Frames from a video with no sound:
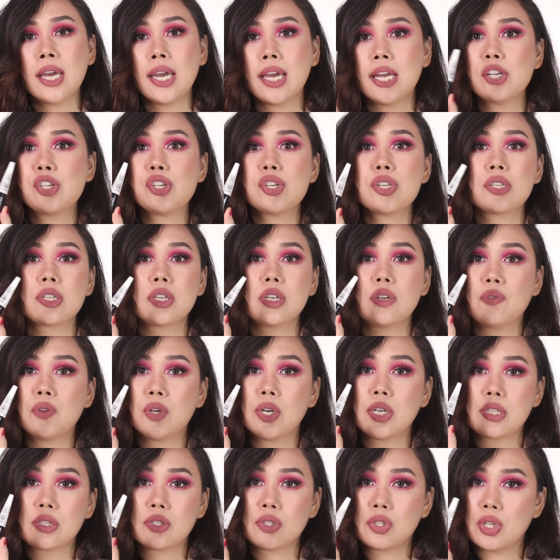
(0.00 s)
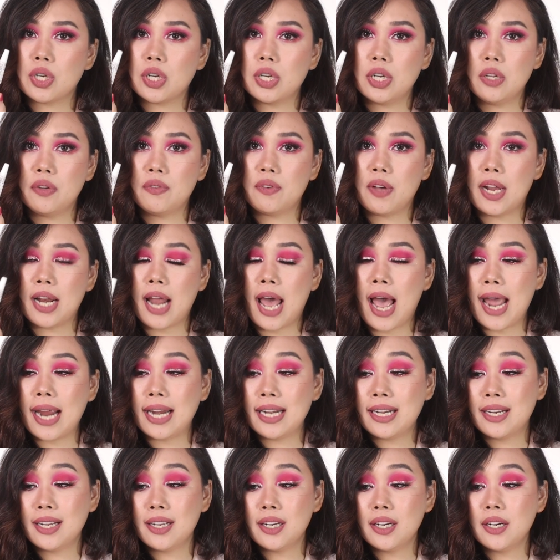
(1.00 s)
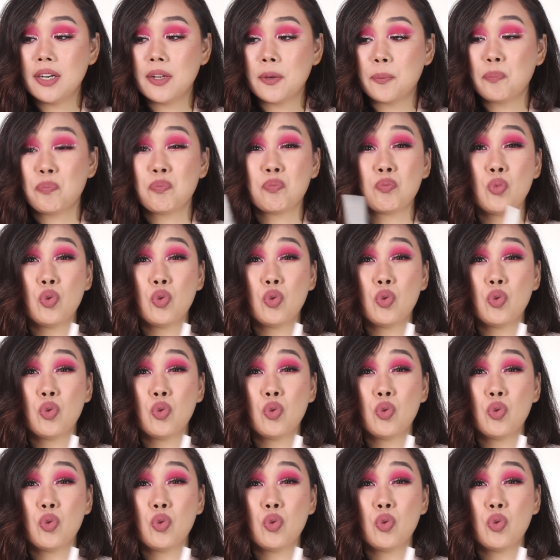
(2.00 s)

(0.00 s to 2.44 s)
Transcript: It works really well. I did